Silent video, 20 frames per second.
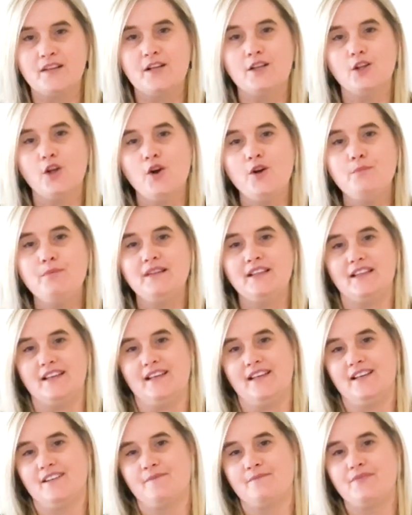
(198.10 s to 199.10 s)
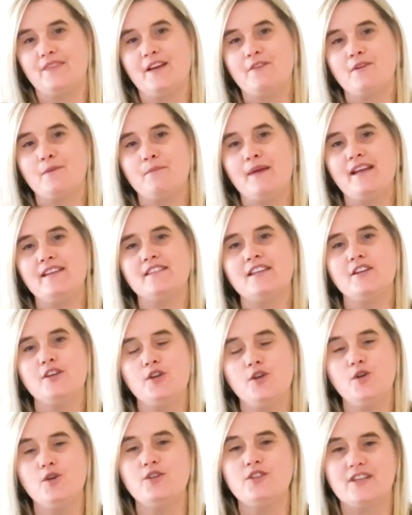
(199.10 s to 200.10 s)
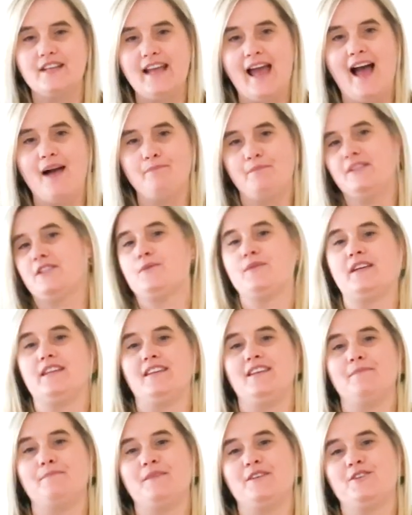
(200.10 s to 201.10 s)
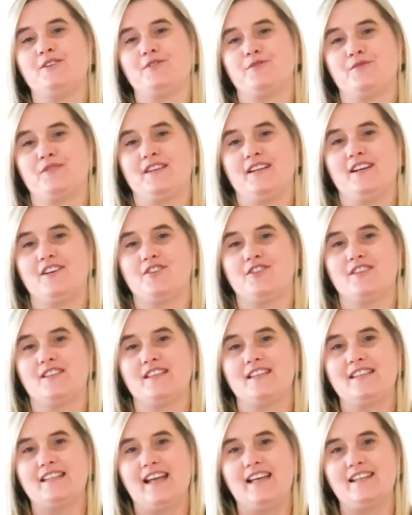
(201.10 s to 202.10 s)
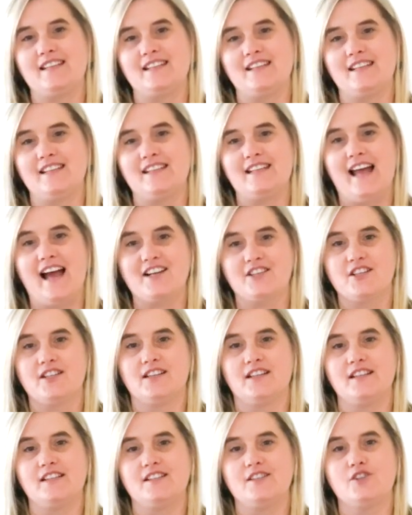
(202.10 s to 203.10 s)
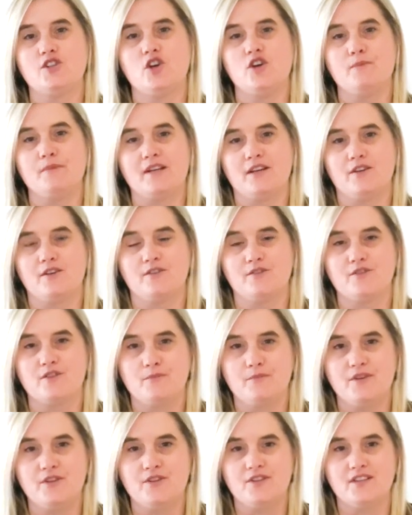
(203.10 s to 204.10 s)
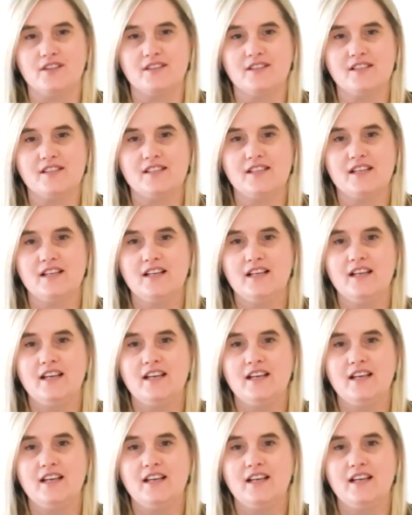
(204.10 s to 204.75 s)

Globally, there remains a huge gap between the emissions reductions stated in nationally determined contributions